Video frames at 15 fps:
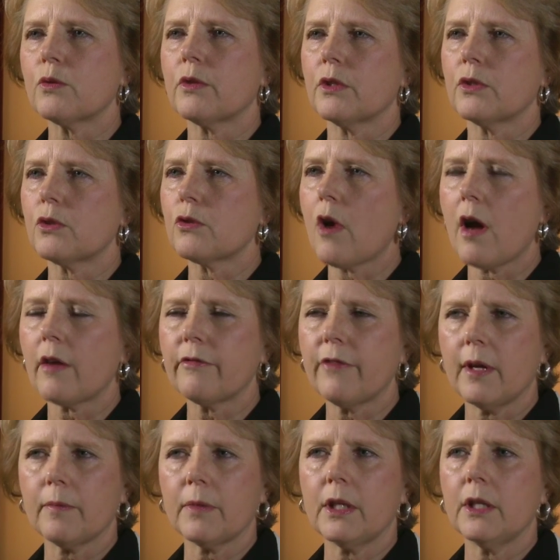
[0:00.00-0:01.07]
with a strong
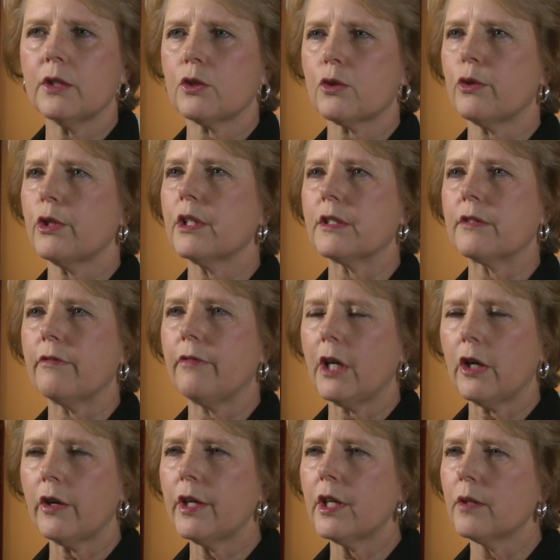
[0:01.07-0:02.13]
family history is
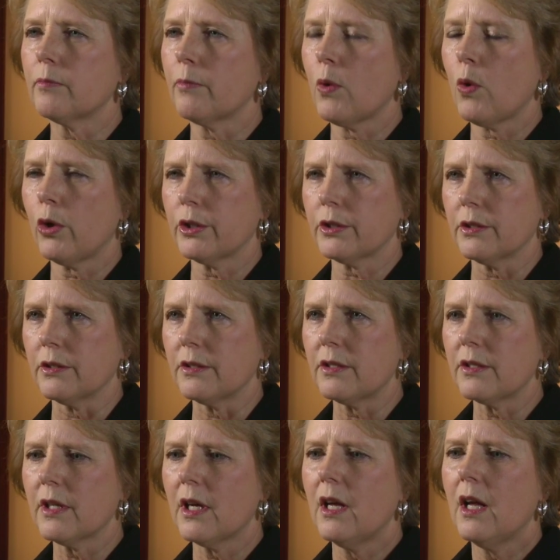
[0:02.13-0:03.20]
very important,